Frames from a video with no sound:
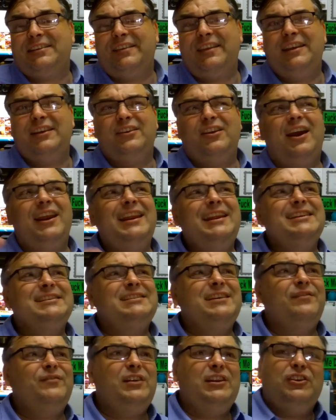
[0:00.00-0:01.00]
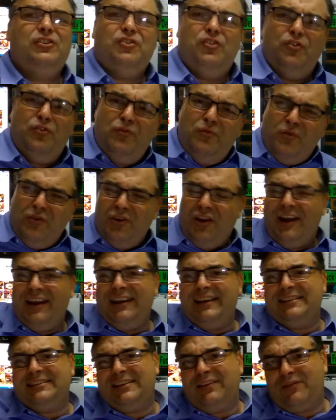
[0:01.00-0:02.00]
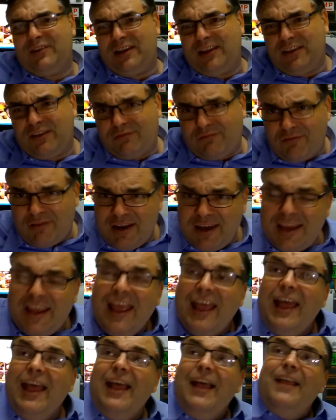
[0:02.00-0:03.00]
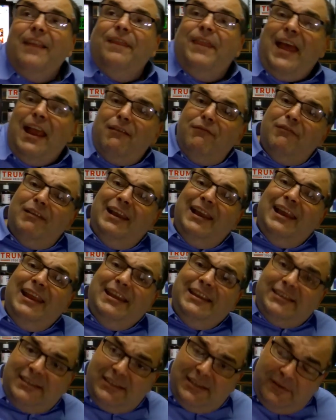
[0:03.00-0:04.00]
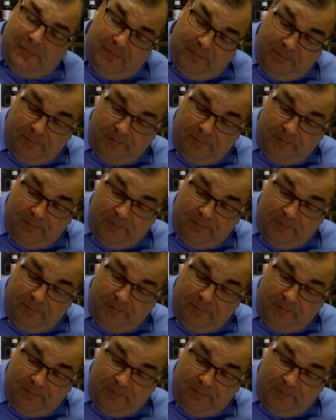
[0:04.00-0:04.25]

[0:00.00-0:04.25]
I think 1972 or 1973 they released